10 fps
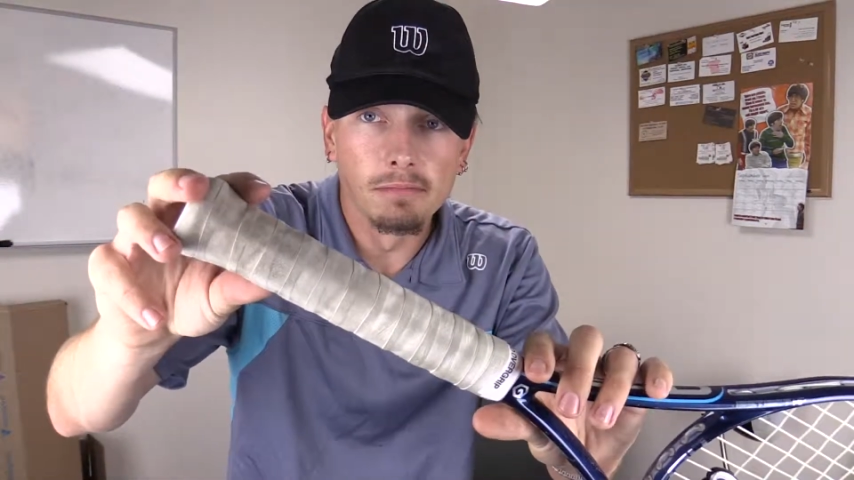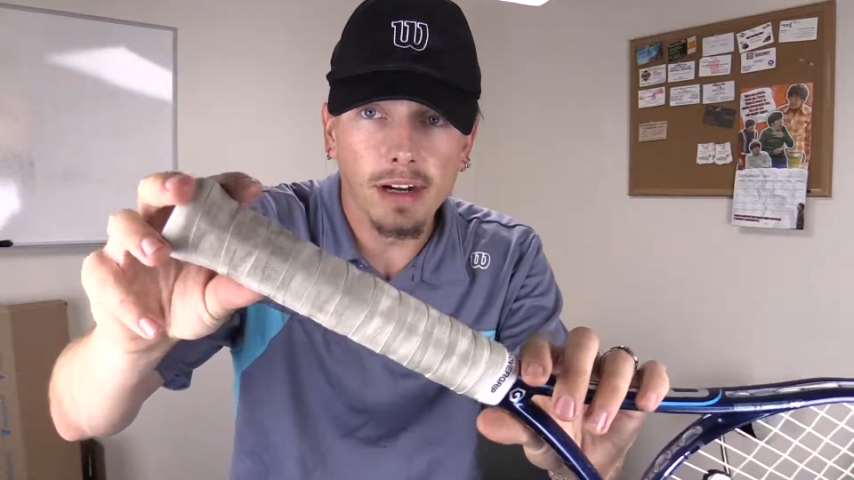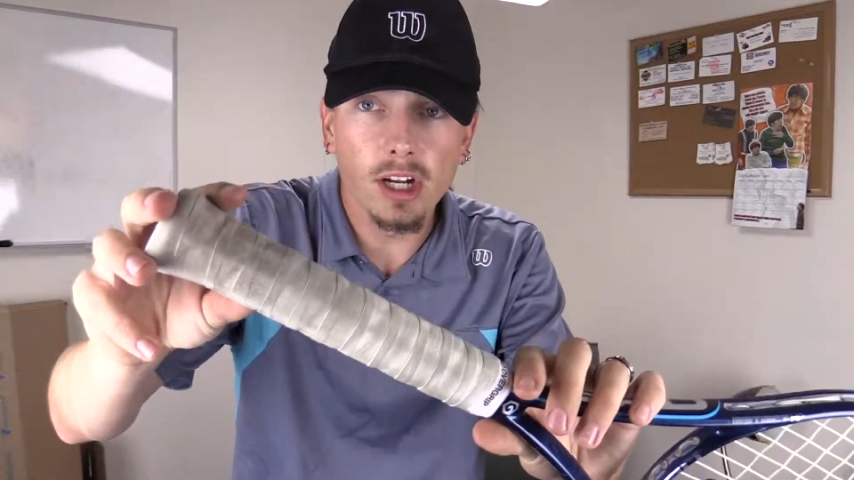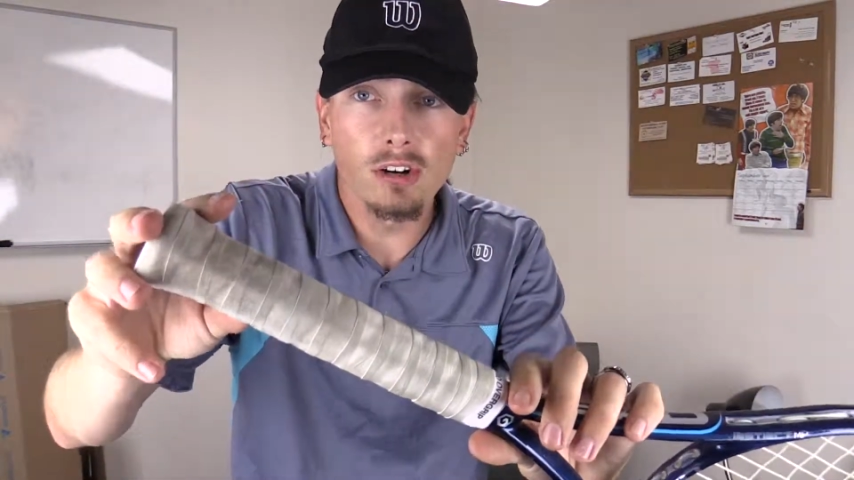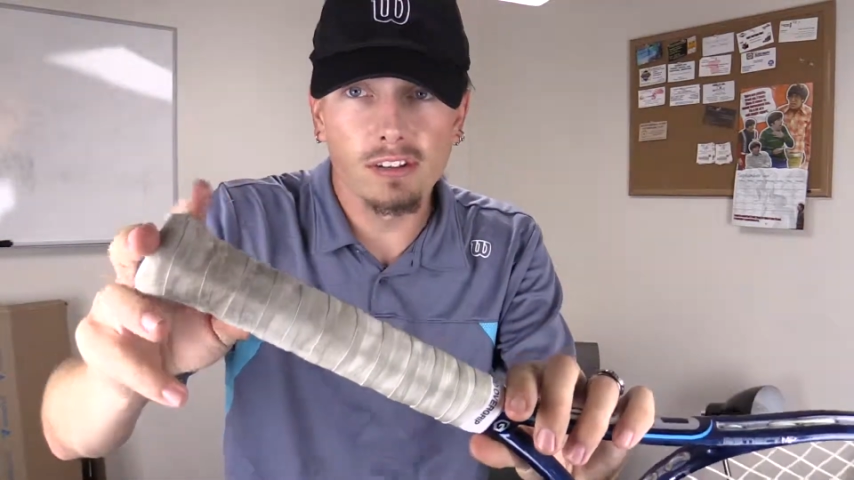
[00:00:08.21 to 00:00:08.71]

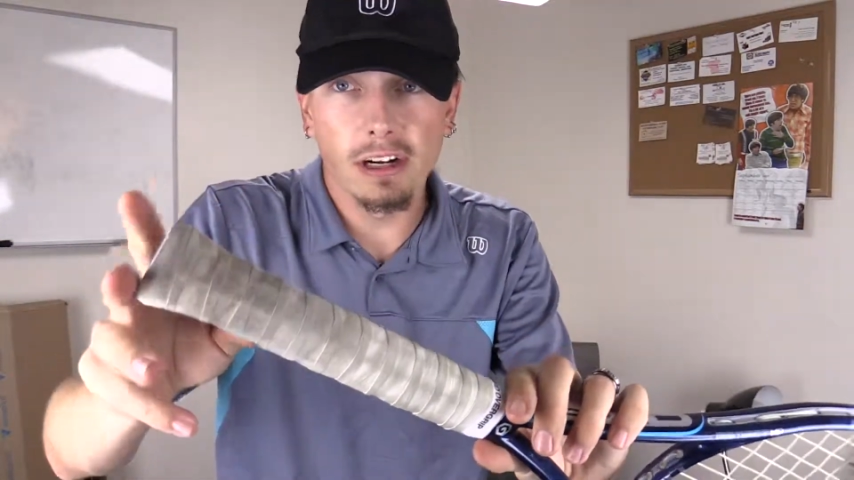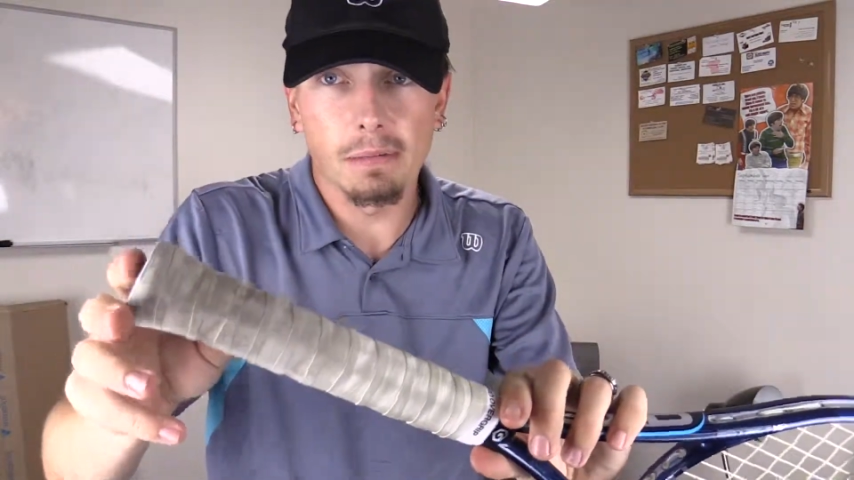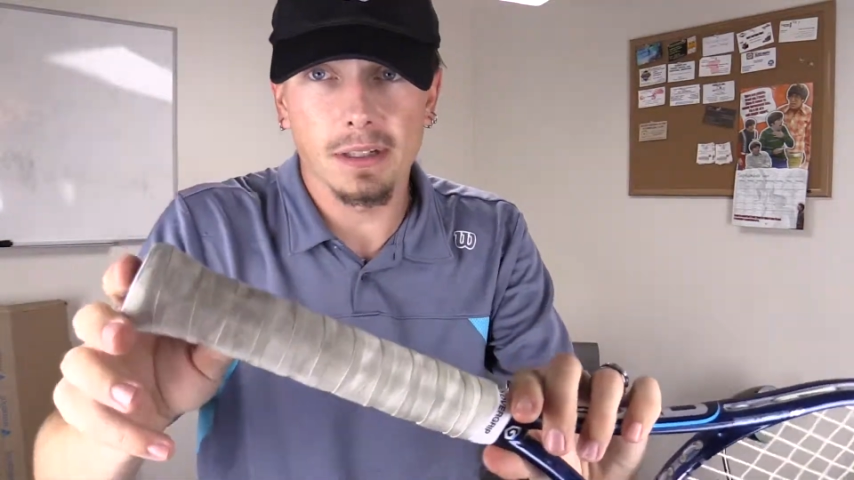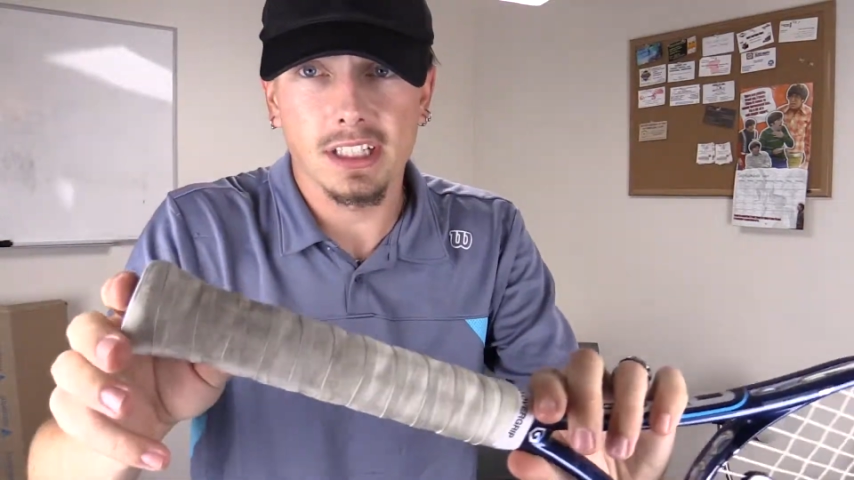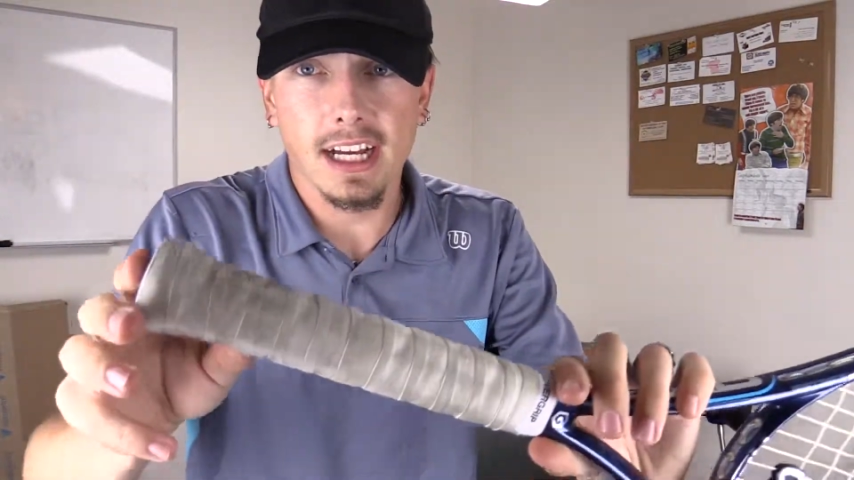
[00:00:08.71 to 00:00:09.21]
my
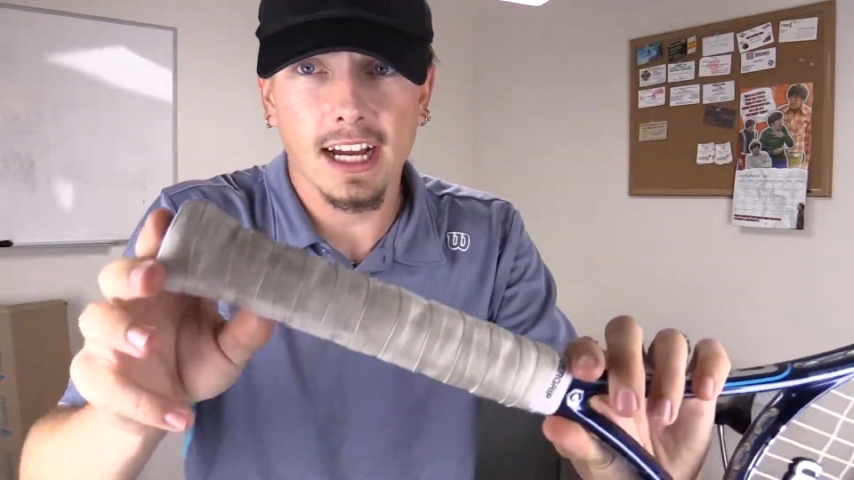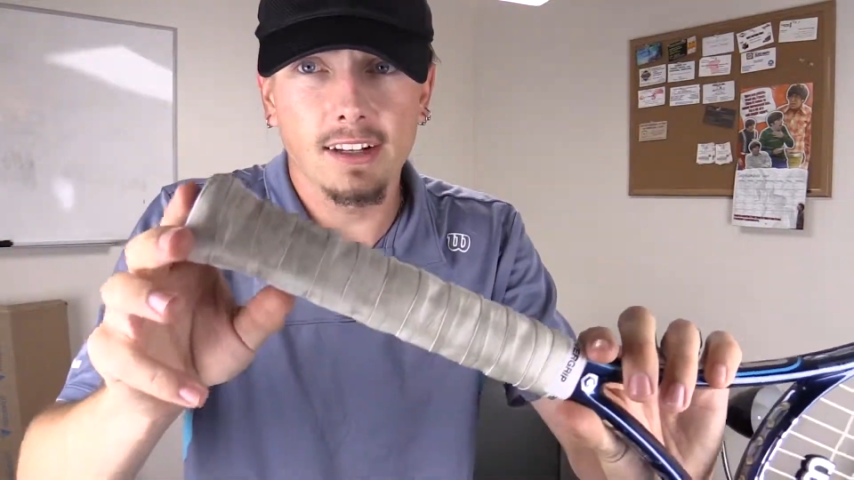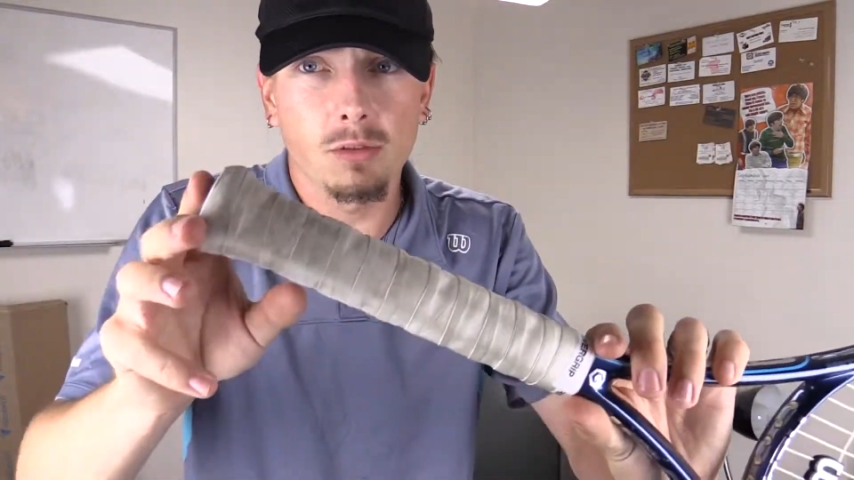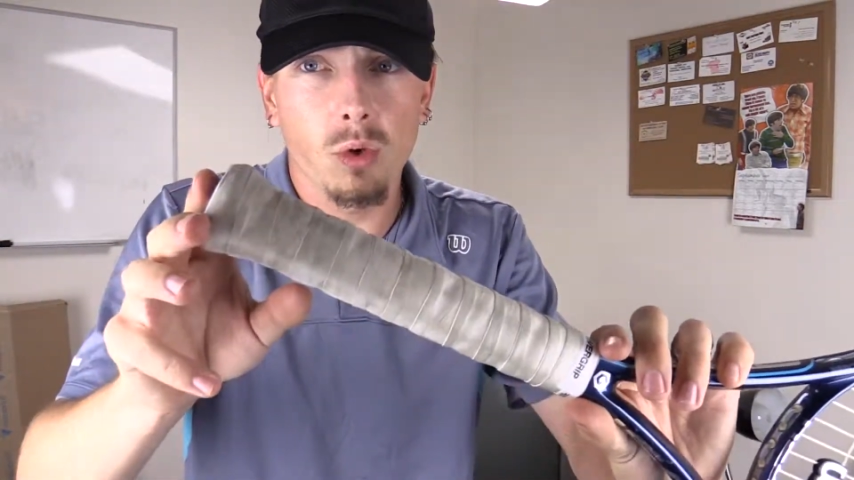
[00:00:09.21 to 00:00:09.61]
overgrip is kind of